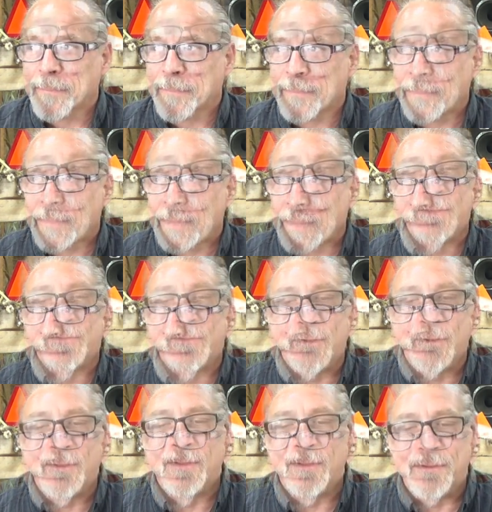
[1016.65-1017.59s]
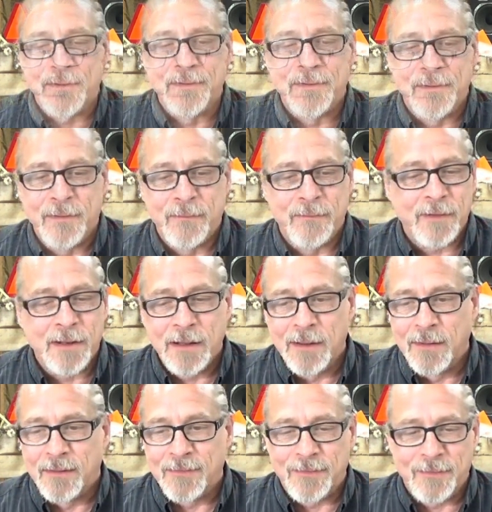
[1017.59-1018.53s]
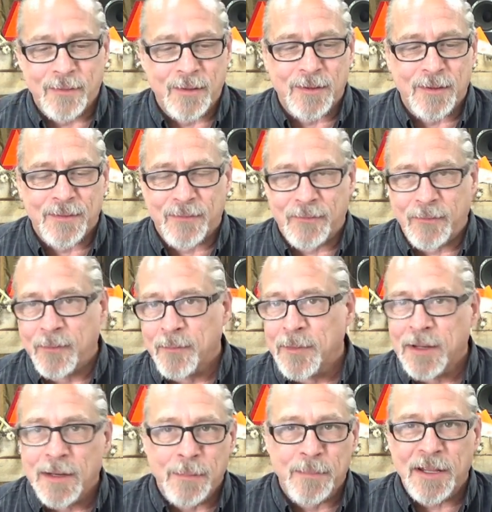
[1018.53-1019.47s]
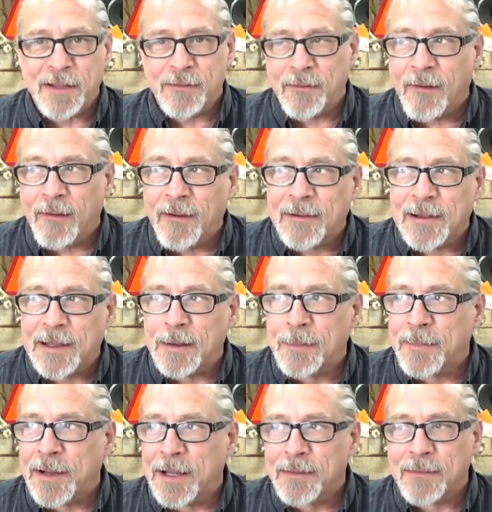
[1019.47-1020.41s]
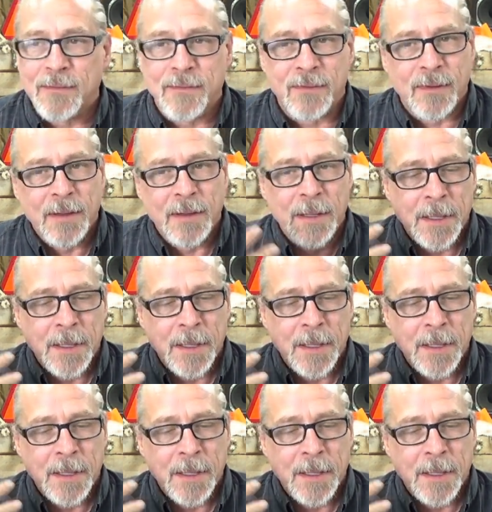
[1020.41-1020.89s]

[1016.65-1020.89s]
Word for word: I'm not sure this is the video for this, for me to be talking about this,